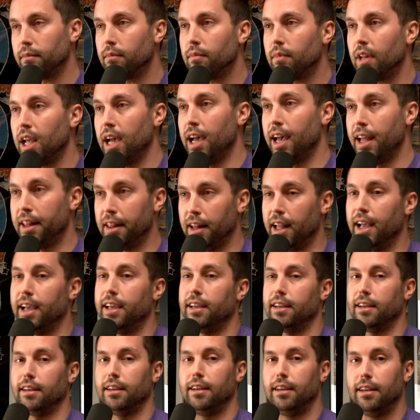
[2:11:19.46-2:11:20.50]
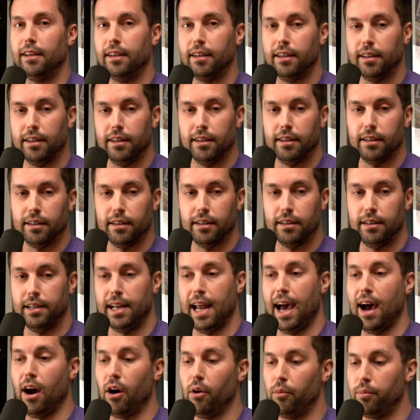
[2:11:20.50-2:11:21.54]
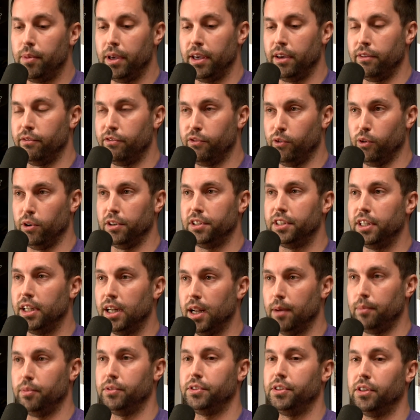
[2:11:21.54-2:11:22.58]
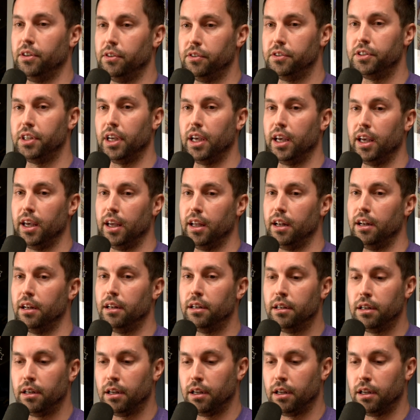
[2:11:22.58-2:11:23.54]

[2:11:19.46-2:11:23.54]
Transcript: And like now being 14 episodes in,